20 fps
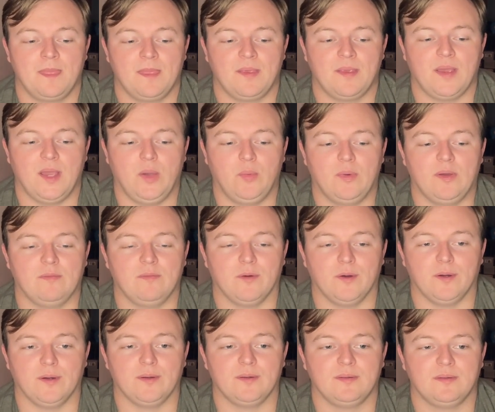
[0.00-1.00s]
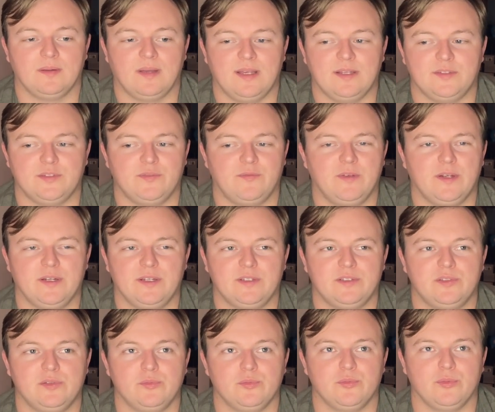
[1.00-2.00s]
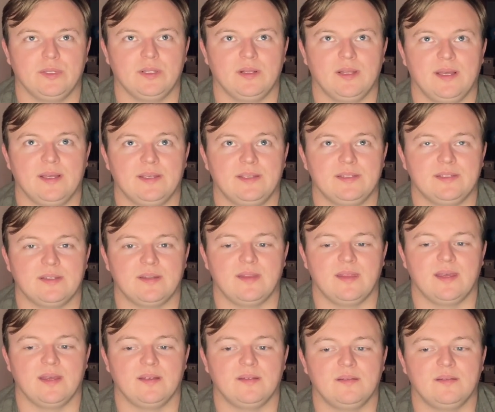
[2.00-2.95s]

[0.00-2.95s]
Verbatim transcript: however, I very soon realized that